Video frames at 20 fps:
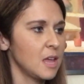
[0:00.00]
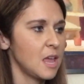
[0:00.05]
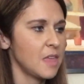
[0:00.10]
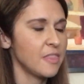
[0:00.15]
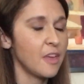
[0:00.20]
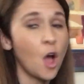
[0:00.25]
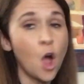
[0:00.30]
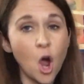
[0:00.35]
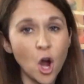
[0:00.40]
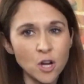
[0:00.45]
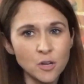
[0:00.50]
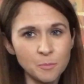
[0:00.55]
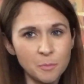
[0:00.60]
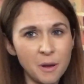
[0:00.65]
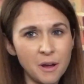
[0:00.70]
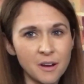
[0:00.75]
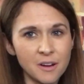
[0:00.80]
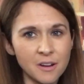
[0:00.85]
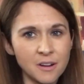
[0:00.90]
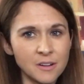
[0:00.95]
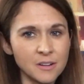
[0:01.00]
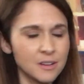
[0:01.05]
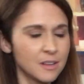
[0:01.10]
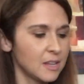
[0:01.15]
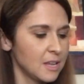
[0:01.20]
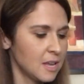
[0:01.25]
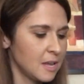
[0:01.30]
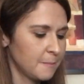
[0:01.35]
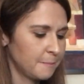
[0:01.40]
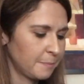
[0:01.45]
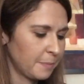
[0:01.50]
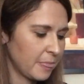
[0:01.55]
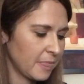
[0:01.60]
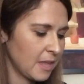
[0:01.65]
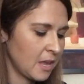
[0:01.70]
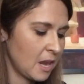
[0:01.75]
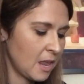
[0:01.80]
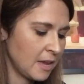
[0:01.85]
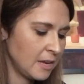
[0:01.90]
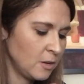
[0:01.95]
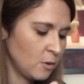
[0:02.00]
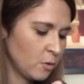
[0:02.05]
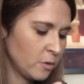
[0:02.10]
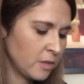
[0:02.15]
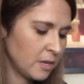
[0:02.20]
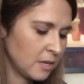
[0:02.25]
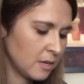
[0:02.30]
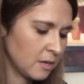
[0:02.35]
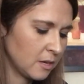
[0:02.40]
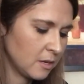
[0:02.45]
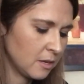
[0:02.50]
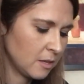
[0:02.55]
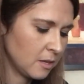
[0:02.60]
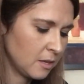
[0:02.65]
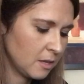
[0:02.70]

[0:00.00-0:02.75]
The hard part, and I know that